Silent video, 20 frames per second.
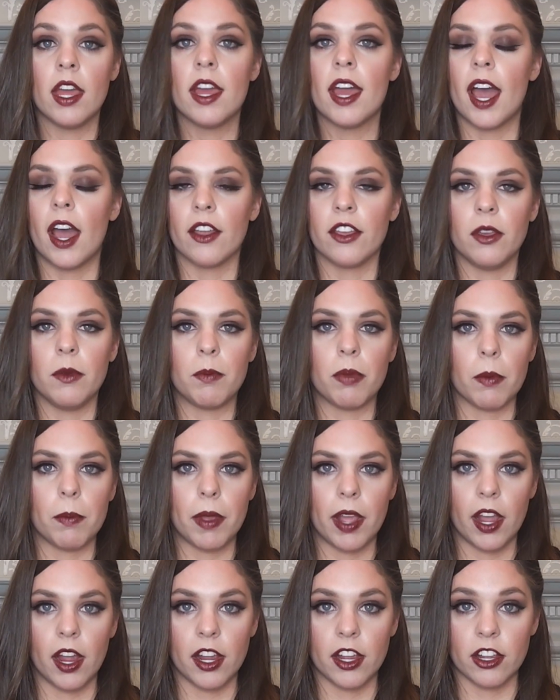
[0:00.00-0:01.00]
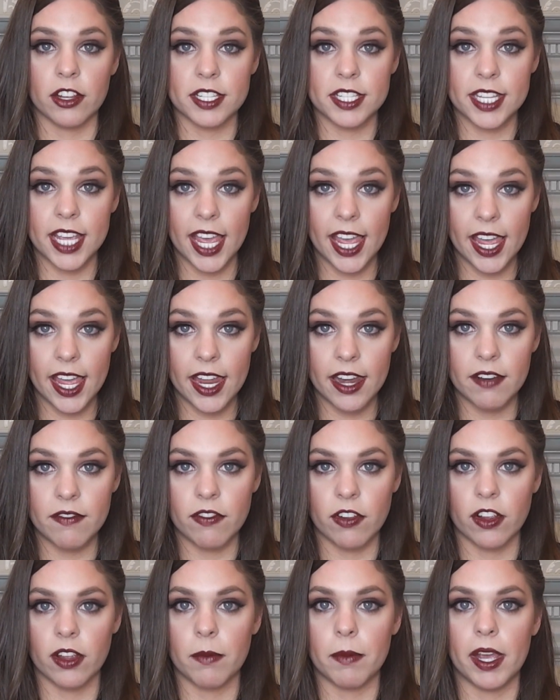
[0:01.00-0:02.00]
how you prepare your skin
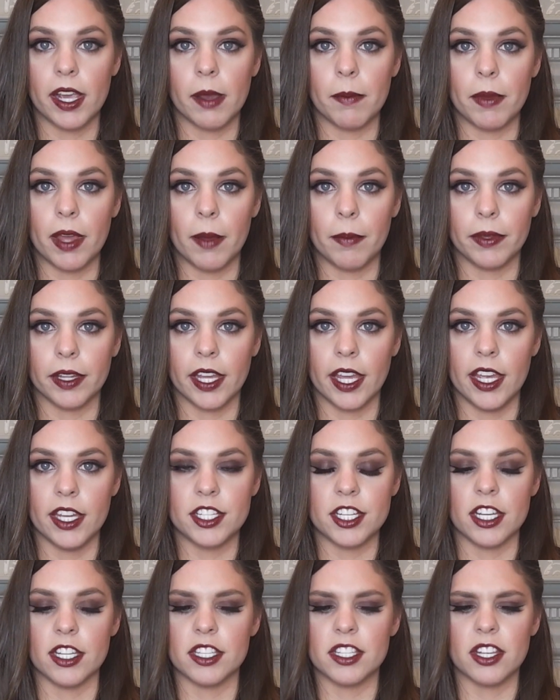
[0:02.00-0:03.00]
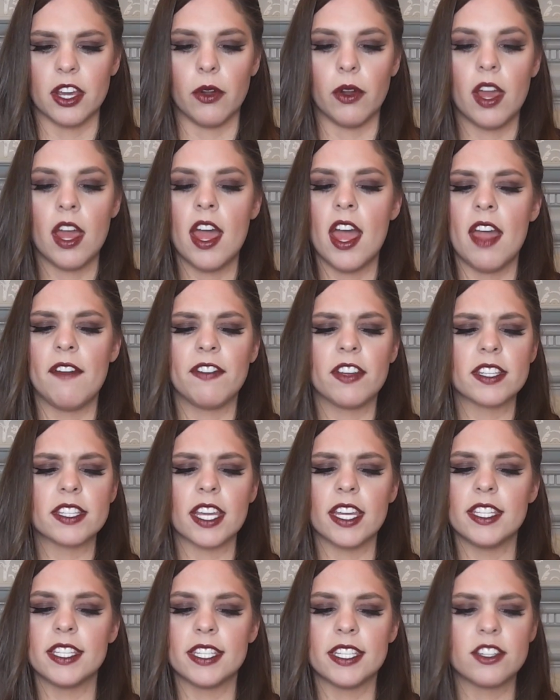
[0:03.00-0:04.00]
for your makeup application. So if your
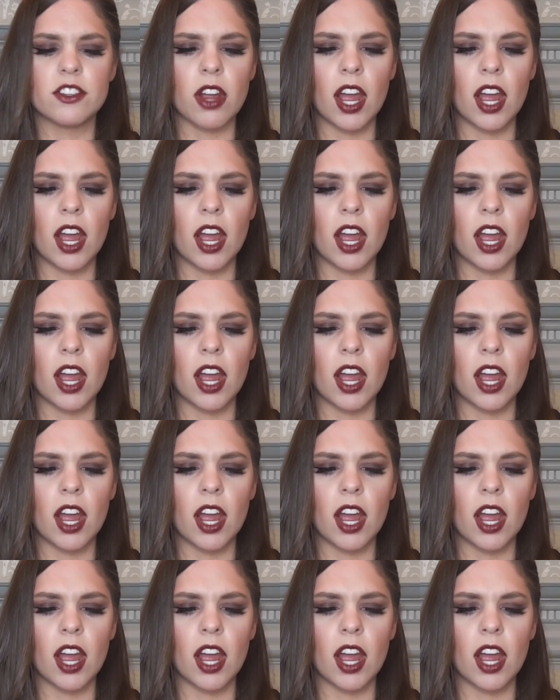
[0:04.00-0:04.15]
skin's